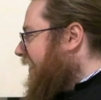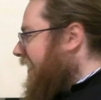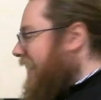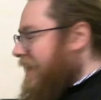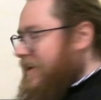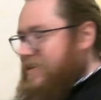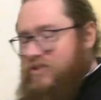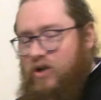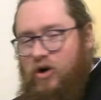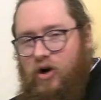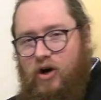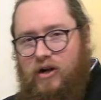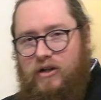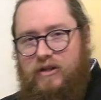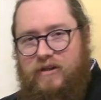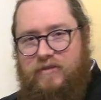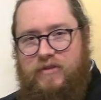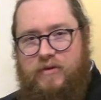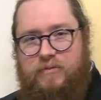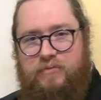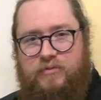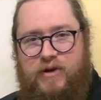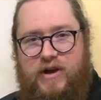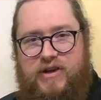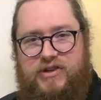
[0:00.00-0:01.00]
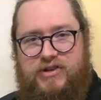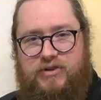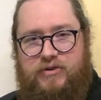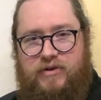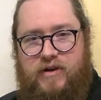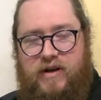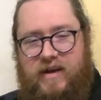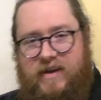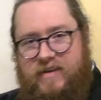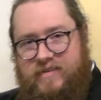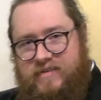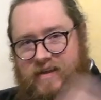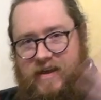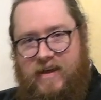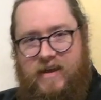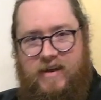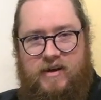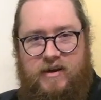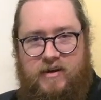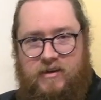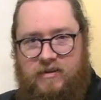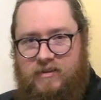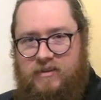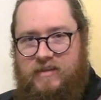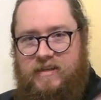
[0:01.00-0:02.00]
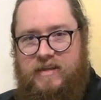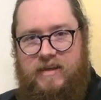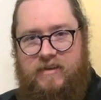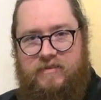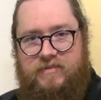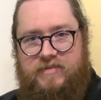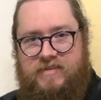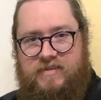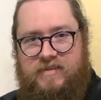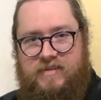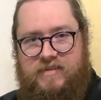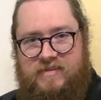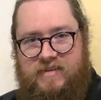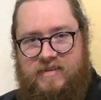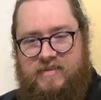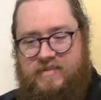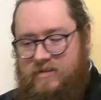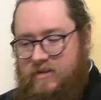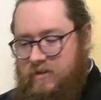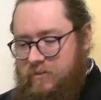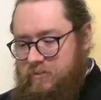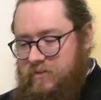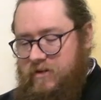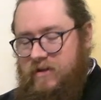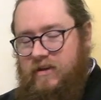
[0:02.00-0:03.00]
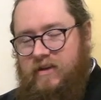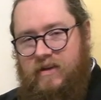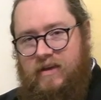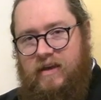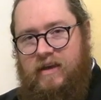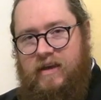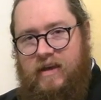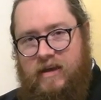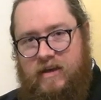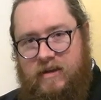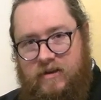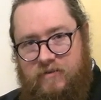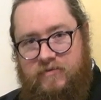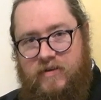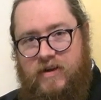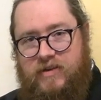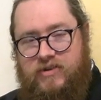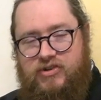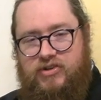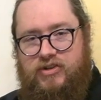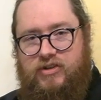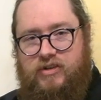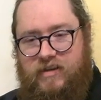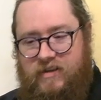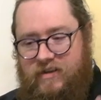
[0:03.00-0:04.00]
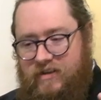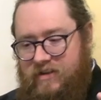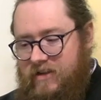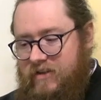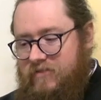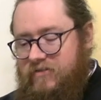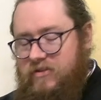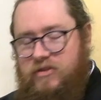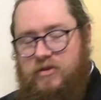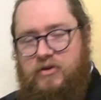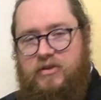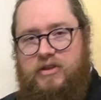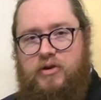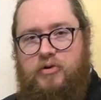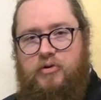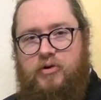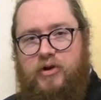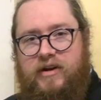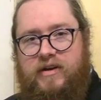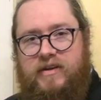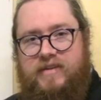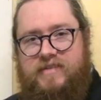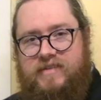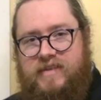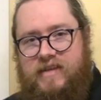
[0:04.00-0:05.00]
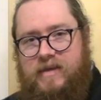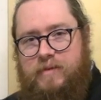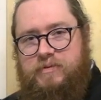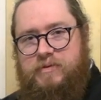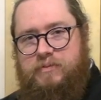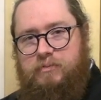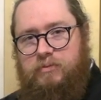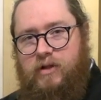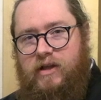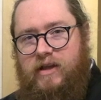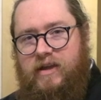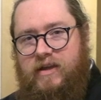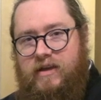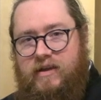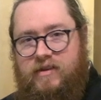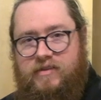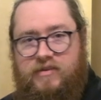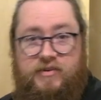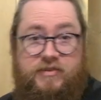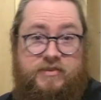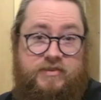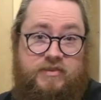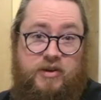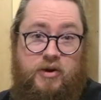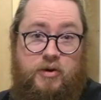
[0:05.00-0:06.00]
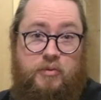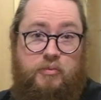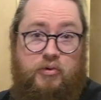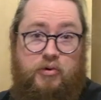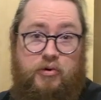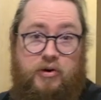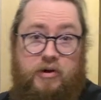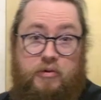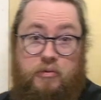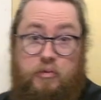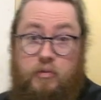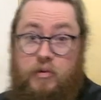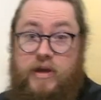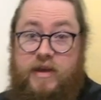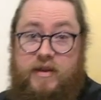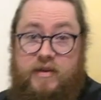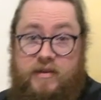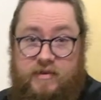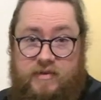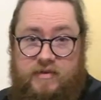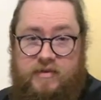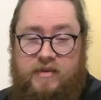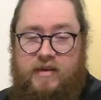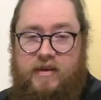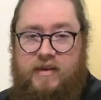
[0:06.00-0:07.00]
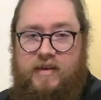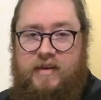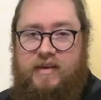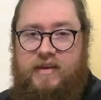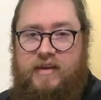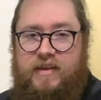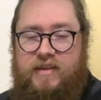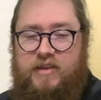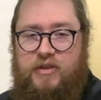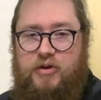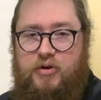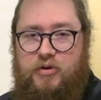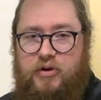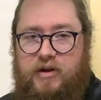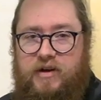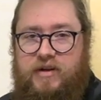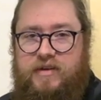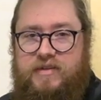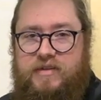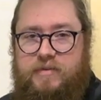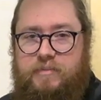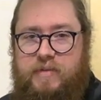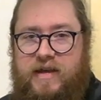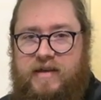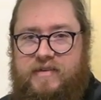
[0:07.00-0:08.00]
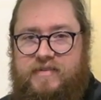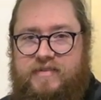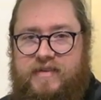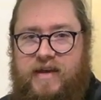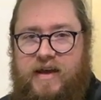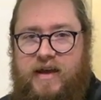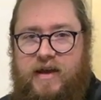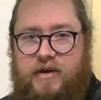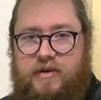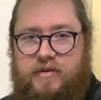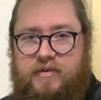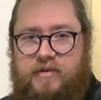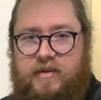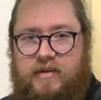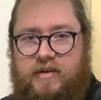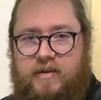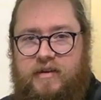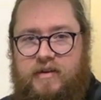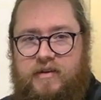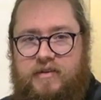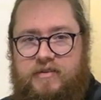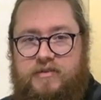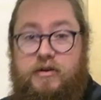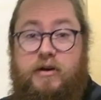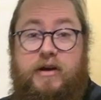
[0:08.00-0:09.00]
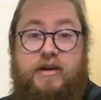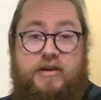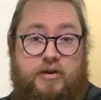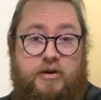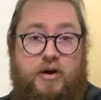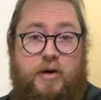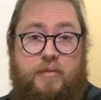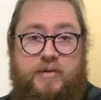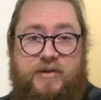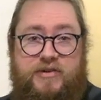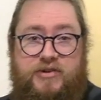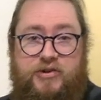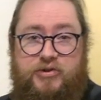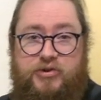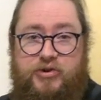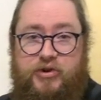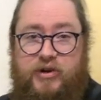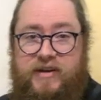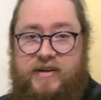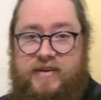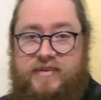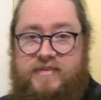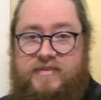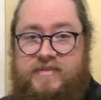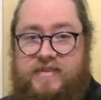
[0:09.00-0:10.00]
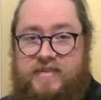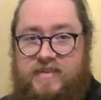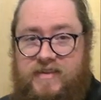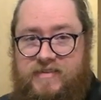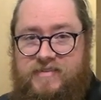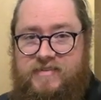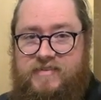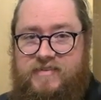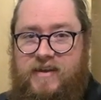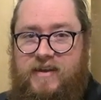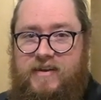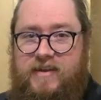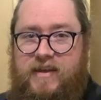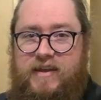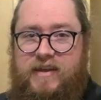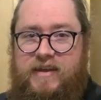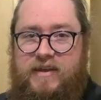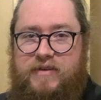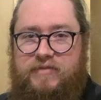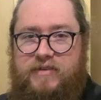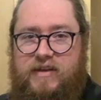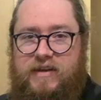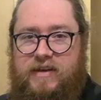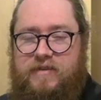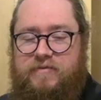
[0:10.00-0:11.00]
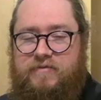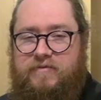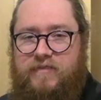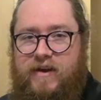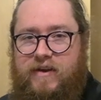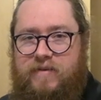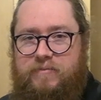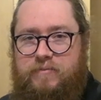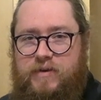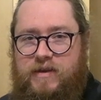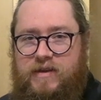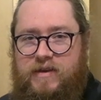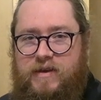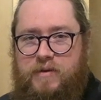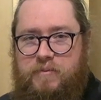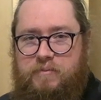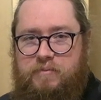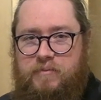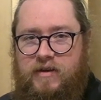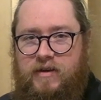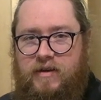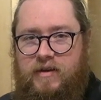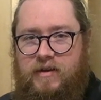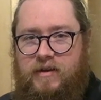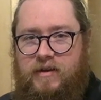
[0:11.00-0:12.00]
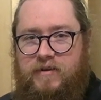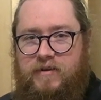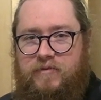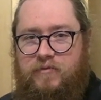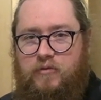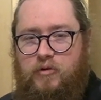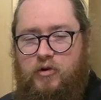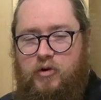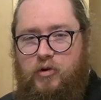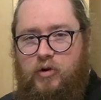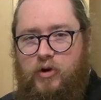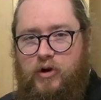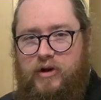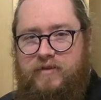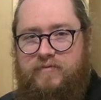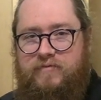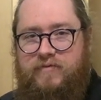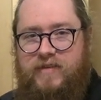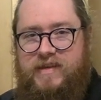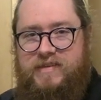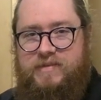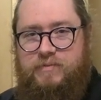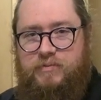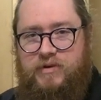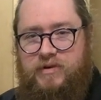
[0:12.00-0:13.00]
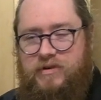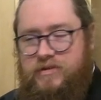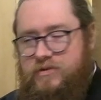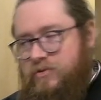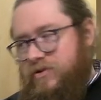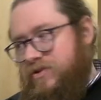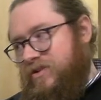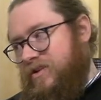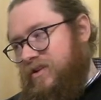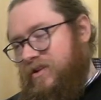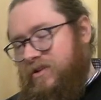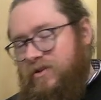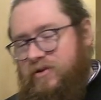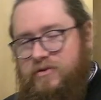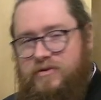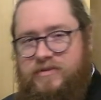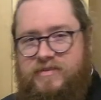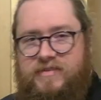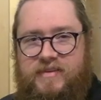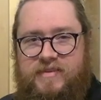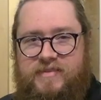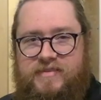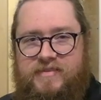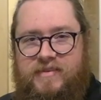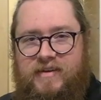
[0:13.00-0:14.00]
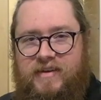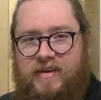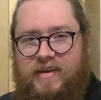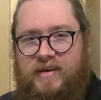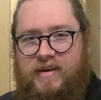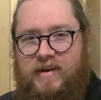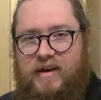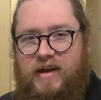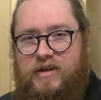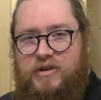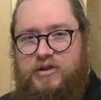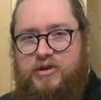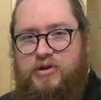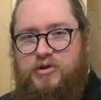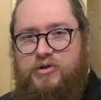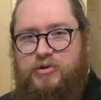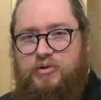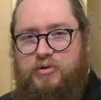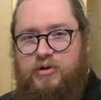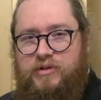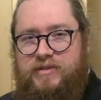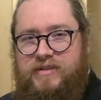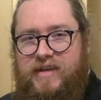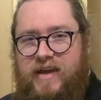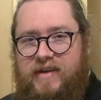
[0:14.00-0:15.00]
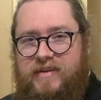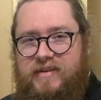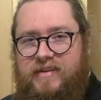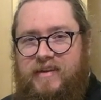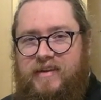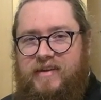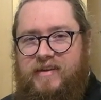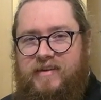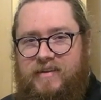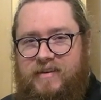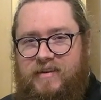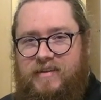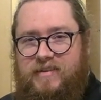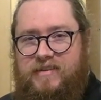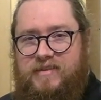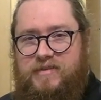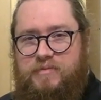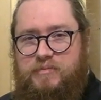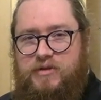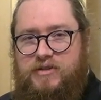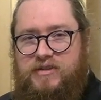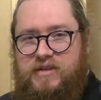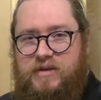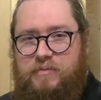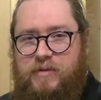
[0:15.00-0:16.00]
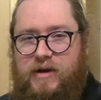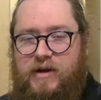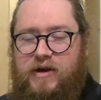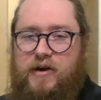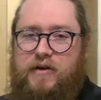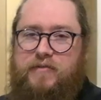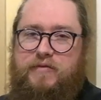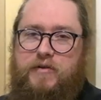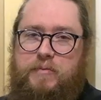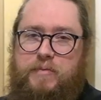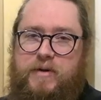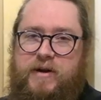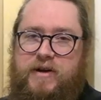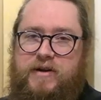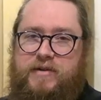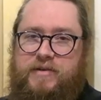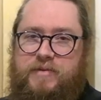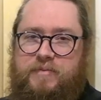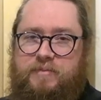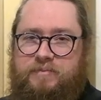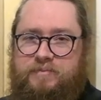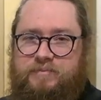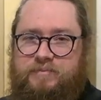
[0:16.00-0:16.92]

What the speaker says: as all of the pressurized air leaves the system, and eventually, even though the organist keeps playing, there's no more wind in the organ to make sound. So I do hope that you'll join us this Sunday evening at 5 p.m. for Organ Vespers, which includes this unusual technique in this music by Arvo Pärt.